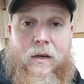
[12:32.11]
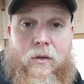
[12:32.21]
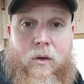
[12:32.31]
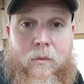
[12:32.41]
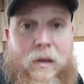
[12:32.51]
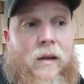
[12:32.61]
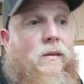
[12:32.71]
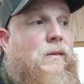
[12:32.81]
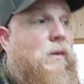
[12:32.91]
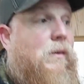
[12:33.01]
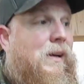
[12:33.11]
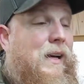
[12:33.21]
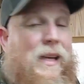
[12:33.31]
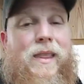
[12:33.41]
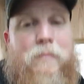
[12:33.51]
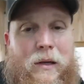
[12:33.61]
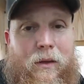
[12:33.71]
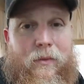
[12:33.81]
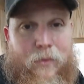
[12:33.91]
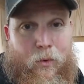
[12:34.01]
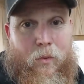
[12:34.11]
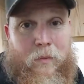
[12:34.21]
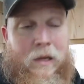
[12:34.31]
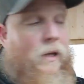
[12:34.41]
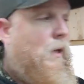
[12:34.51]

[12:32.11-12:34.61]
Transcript: get to it because it's all kind of in the middle of the room.